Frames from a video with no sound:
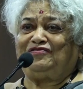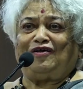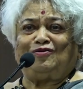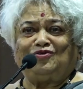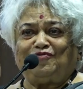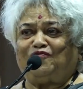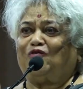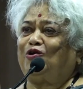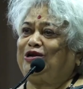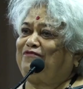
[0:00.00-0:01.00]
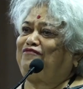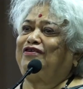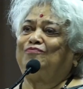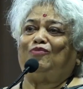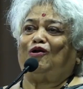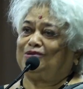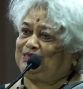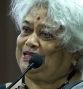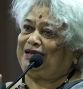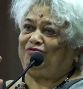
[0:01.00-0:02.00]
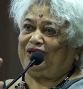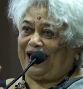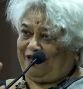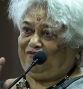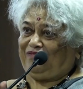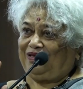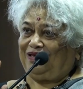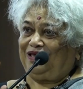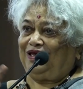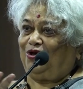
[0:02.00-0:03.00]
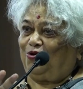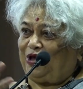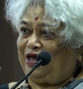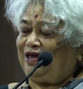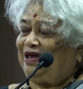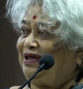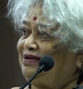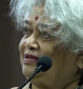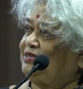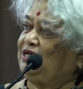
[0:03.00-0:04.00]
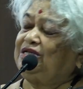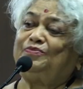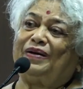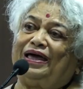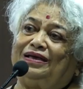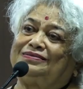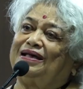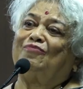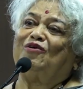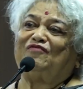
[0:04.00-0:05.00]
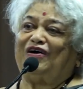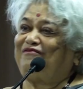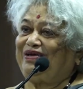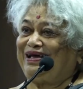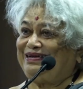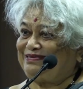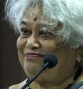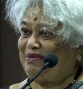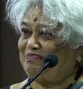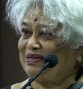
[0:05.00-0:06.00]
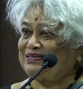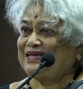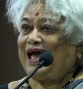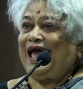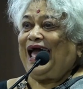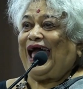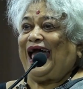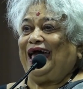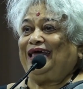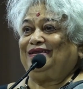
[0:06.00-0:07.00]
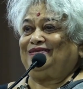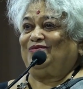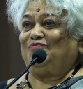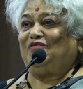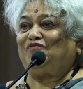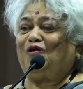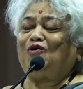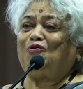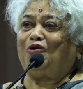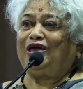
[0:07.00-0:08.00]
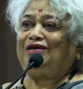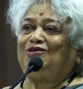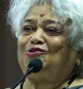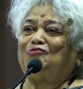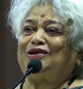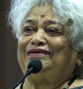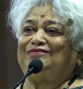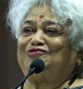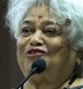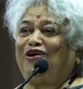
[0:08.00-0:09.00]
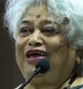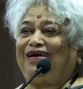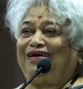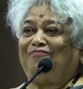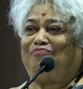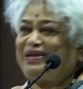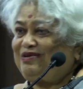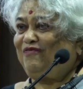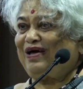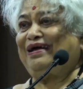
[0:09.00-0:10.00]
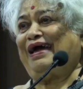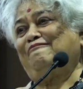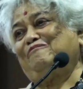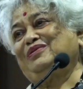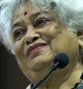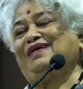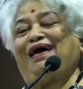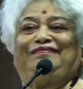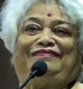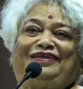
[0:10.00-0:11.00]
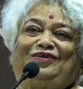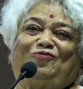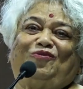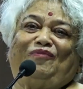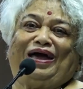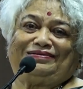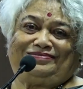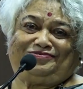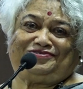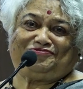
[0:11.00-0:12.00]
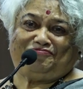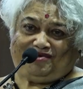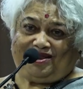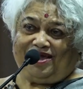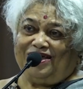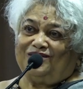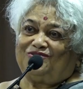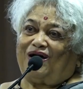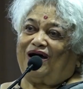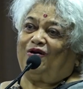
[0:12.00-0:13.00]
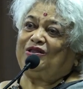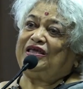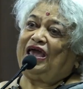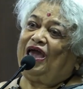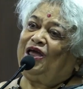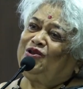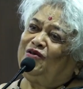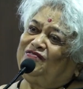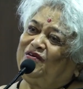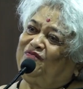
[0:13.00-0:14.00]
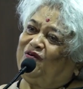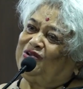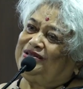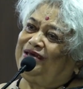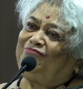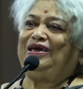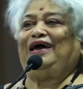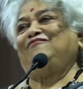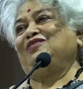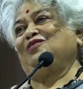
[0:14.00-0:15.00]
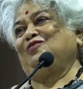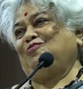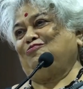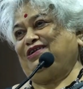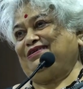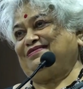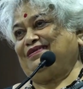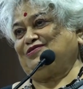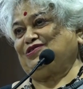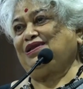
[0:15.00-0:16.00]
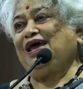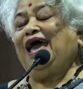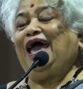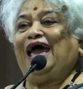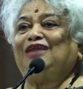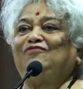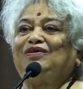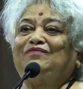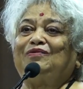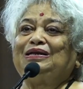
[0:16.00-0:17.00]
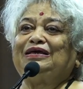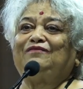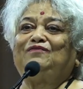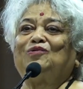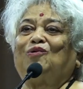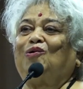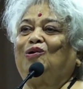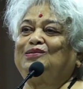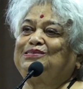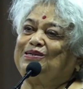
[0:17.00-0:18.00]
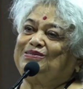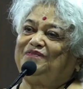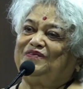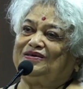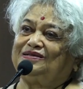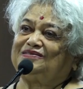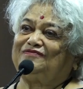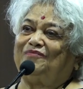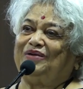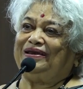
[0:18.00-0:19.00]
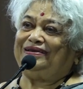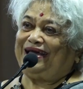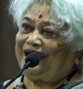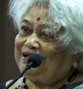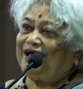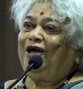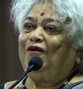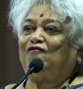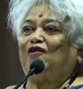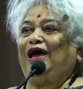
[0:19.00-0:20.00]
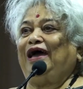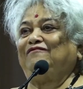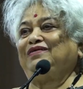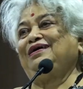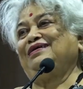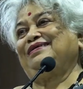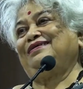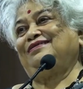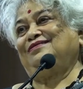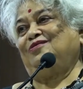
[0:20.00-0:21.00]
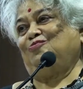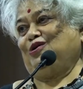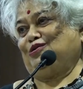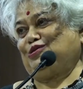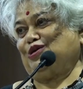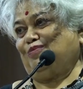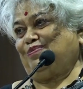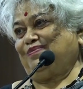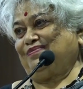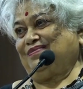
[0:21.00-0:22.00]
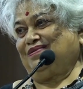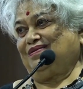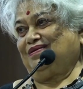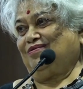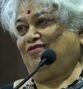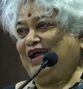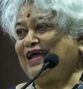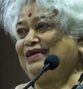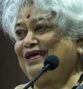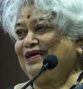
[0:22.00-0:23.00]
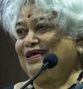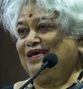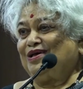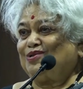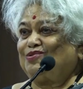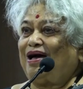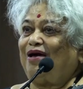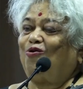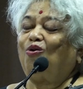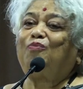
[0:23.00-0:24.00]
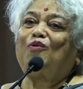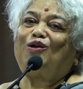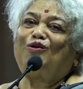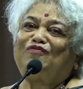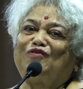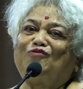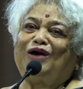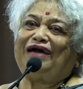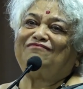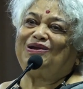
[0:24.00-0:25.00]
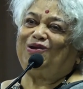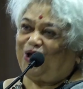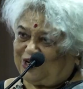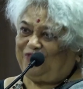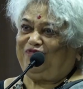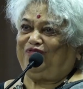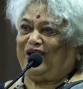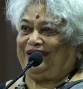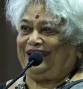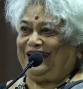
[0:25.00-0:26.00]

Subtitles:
round to 4 different blocks that we have. Okay, interchanged by some of our faculty members. And so before going, you will enjoy a bit of our campus, and then you go back to school. So at the end of the 4th day, we have a concluding session, and we will give you all certificates from INTACH for having attended the workshop. All right? So I hope all of you have a lot of fun.